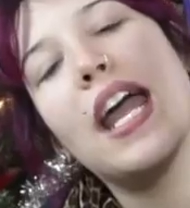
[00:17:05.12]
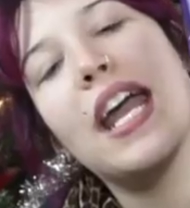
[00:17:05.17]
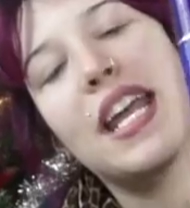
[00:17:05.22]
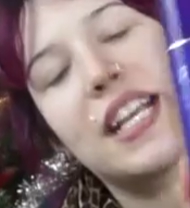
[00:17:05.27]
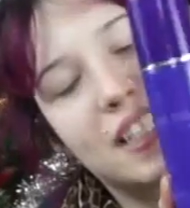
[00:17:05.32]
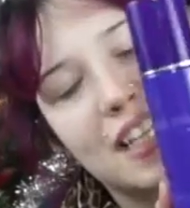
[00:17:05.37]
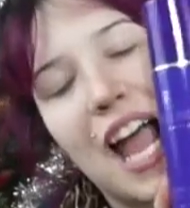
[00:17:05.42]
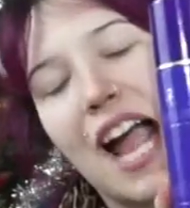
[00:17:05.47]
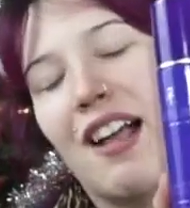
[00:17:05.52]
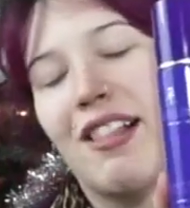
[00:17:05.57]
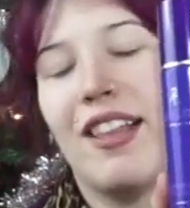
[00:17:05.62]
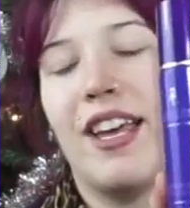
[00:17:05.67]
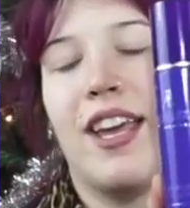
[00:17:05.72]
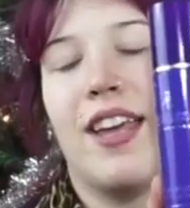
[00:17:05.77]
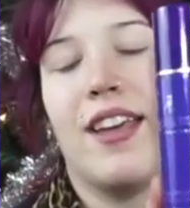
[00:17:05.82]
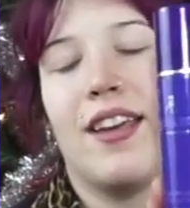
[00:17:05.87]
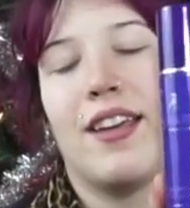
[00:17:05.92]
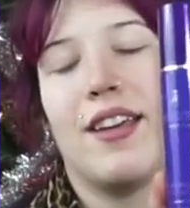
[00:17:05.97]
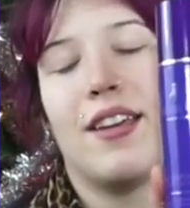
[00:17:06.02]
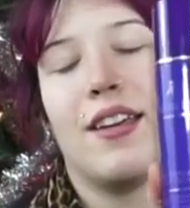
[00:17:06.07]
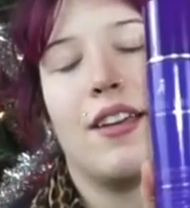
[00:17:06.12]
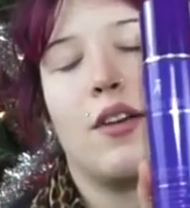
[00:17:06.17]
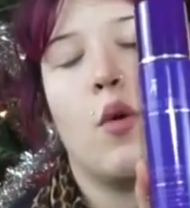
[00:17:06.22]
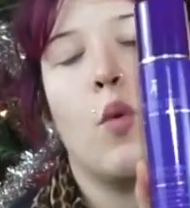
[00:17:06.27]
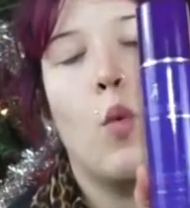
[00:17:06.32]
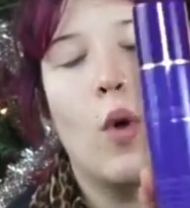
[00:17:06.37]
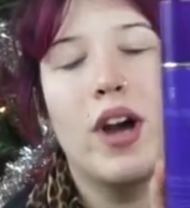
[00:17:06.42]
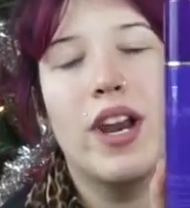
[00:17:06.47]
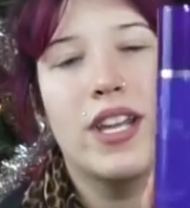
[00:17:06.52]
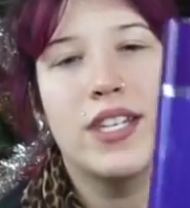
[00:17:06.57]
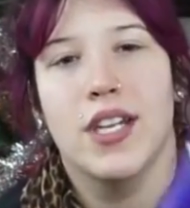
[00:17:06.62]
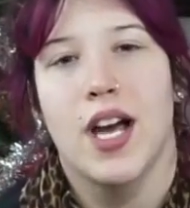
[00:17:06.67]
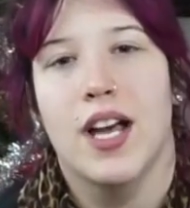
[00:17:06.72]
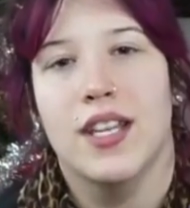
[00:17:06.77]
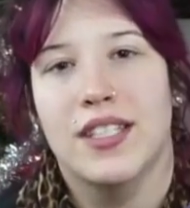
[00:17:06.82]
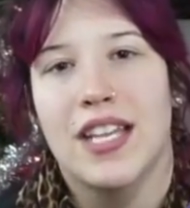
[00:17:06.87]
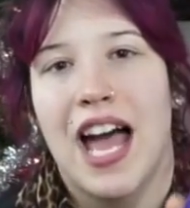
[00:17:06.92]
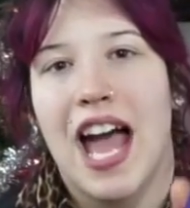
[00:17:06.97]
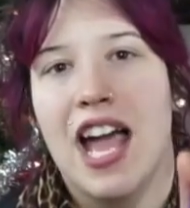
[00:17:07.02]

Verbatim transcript: exactly what it does.